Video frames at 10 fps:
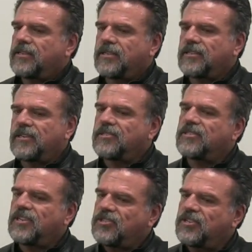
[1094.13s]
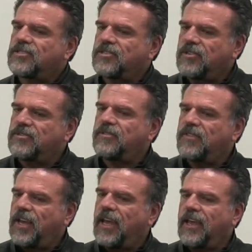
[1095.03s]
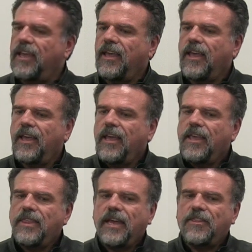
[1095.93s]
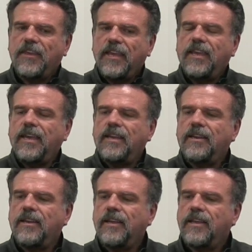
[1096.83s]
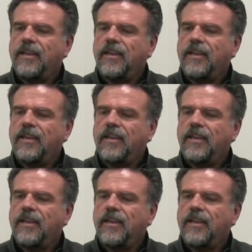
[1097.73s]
This is such an exclusive thing that thinking